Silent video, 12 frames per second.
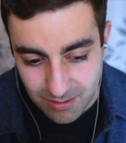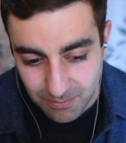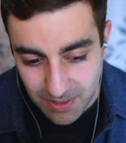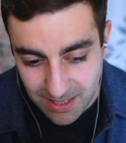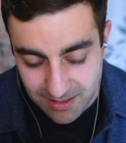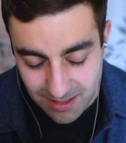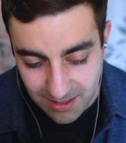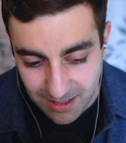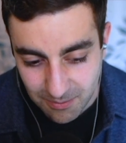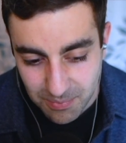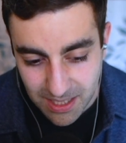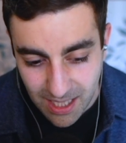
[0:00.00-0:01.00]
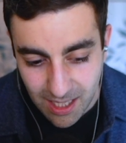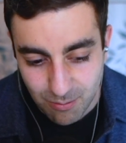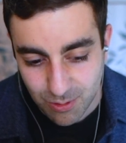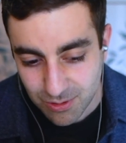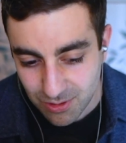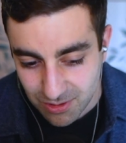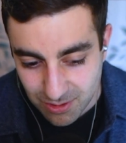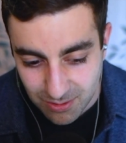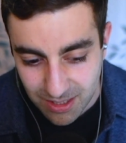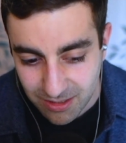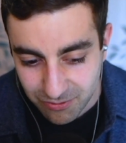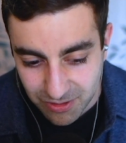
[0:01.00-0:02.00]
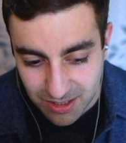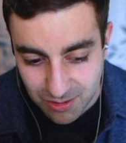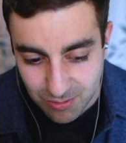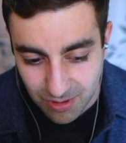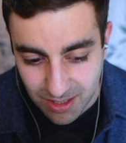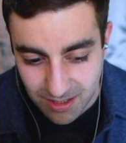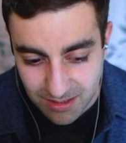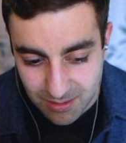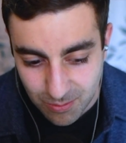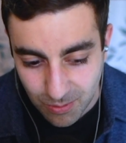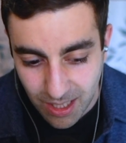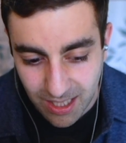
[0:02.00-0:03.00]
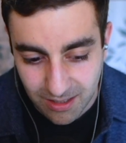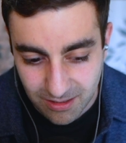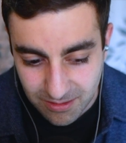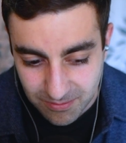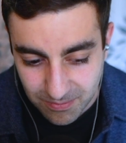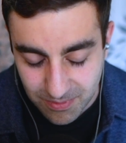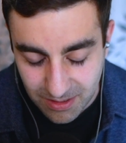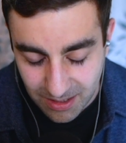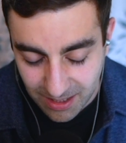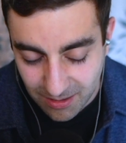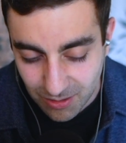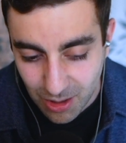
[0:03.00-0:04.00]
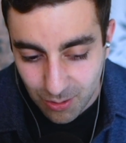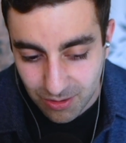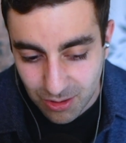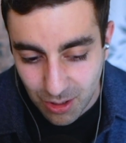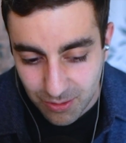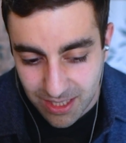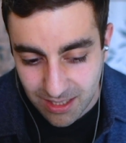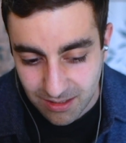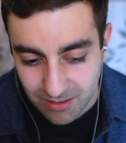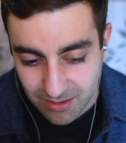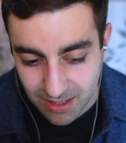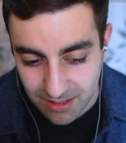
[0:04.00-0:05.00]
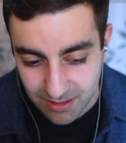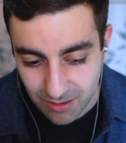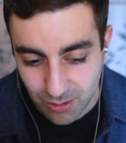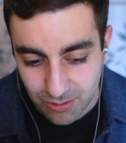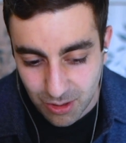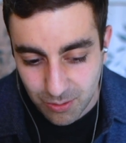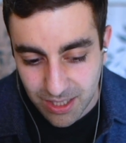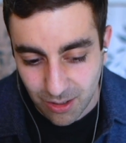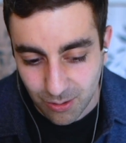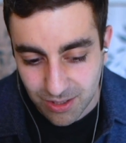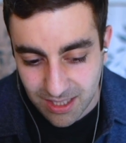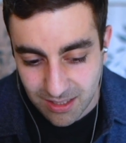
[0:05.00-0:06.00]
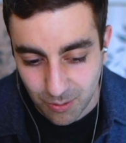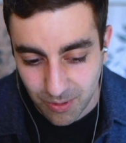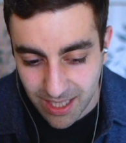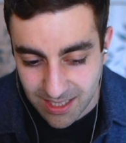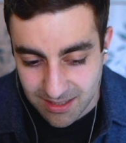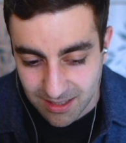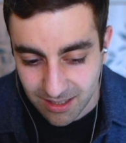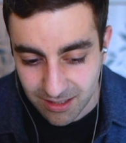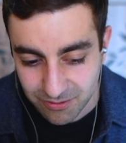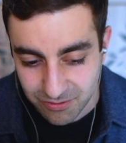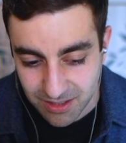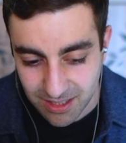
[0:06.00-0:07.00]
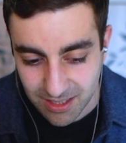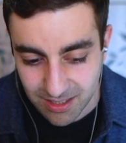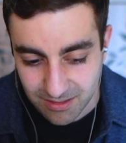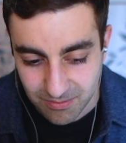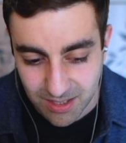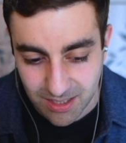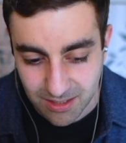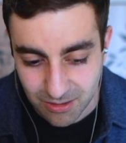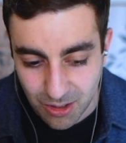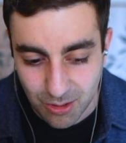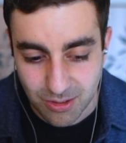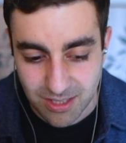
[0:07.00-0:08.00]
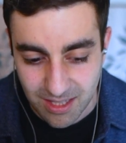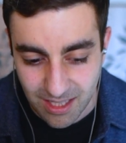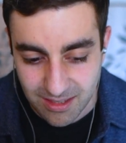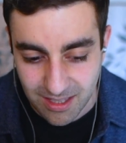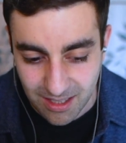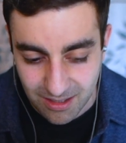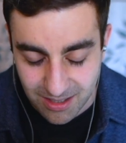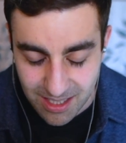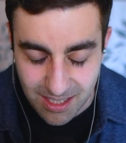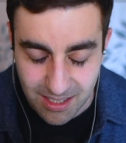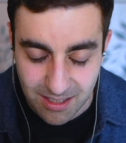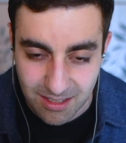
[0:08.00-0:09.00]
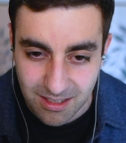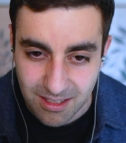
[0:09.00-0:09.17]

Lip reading: basically be able to do inference runs while like knowing only the weights of the node that they're in